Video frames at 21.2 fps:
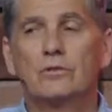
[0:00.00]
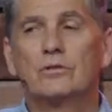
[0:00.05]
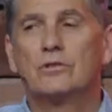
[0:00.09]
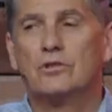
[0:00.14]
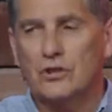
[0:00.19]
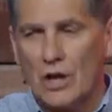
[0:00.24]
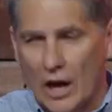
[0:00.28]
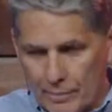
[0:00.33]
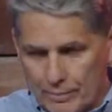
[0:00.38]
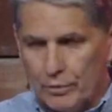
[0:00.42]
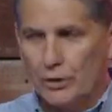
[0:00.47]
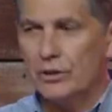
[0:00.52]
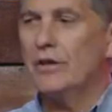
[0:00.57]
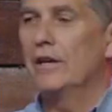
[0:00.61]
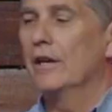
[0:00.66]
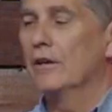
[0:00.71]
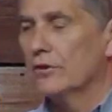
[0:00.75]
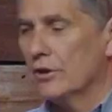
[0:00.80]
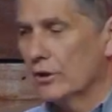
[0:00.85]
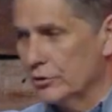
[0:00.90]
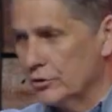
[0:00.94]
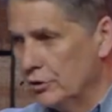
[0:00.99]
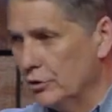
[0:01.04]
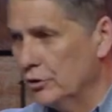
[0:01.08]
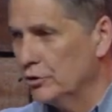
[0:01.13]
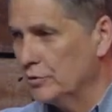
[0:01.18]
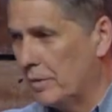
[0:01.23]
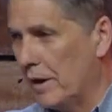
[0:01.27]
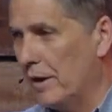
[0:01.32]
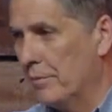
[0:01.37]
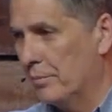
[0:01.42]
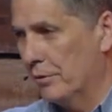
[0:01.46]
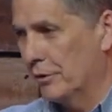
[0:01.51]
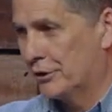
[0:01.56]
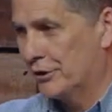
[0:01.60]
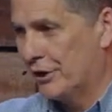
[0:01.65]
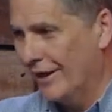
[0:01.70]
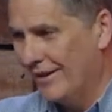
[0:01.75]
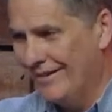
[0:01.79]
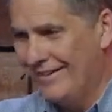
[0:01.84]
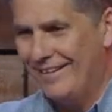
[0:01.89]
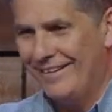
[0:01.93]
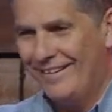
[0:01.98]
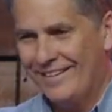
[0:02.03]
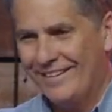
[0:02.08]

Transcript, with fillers: Stop looking at those newspapers.